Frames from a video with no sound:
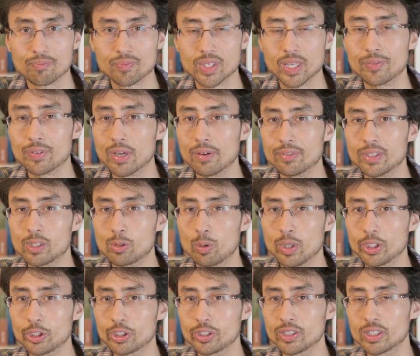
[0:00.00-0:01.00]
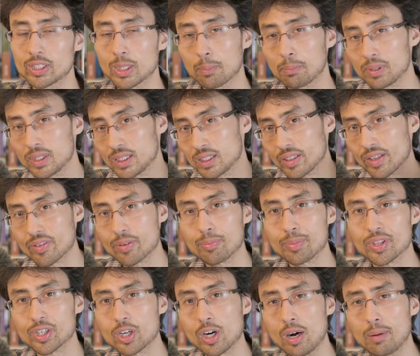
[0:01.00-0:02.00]
If you have any questions, please leave them in
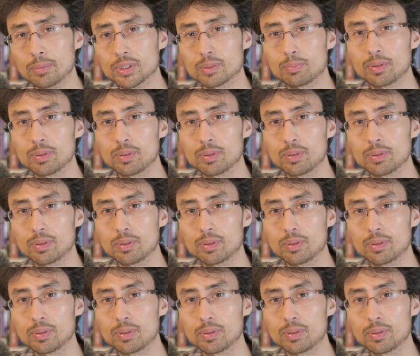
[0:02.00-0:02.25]
the comments